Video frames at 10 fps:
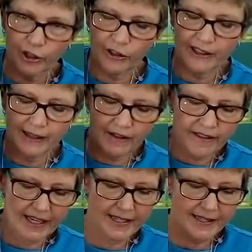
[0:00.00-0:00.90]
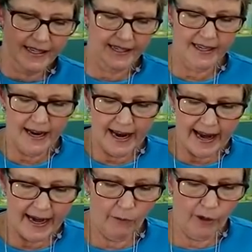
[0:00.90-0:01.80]
your little things in.
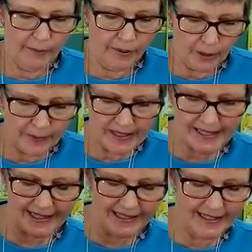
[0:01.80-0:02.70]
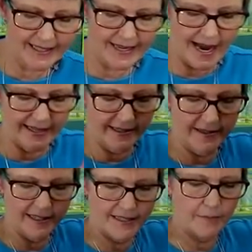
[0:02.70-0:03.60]
And we purposely designed
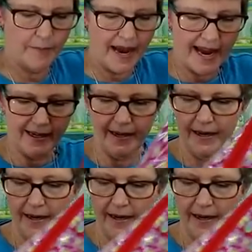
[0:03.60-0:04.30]
this bag